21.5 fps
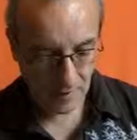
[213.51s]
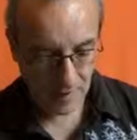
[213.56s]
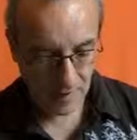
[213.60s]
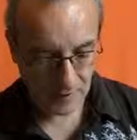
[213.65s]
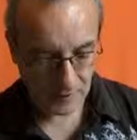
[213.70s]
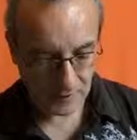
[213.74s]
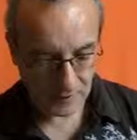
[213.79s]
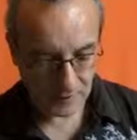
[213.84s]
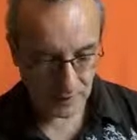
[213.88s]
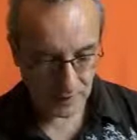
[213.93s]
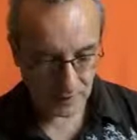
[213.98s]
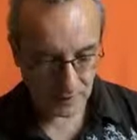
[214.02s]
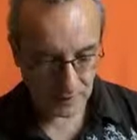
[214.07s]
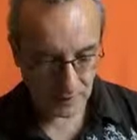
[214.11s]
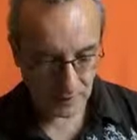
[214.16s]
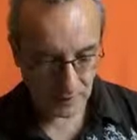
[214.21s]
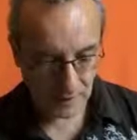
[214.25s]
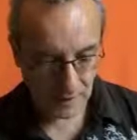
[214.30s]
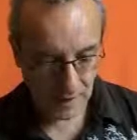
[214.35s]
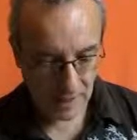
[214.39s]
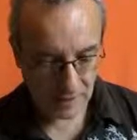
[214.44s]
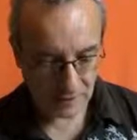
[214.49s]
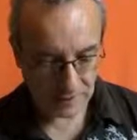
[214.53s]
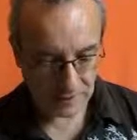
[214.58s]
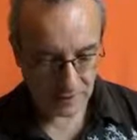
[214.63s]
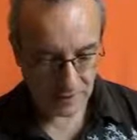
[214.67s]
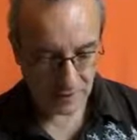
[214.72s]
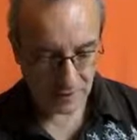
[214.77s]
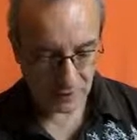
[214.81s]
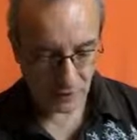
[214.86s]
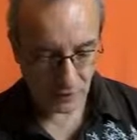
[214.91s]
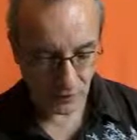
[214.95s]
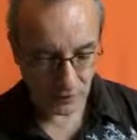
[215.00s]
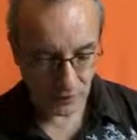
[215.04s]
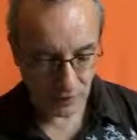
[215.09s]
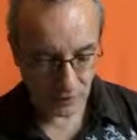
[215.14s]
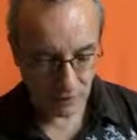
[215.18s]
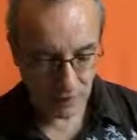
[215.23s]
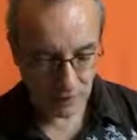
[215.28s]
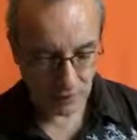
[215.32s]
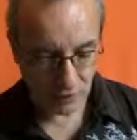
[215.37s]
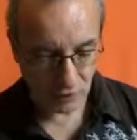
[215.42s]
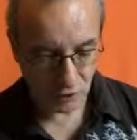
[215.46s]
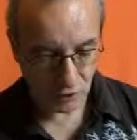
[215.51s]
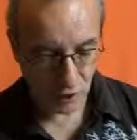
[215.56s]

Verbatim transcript: as he does, and he does not spend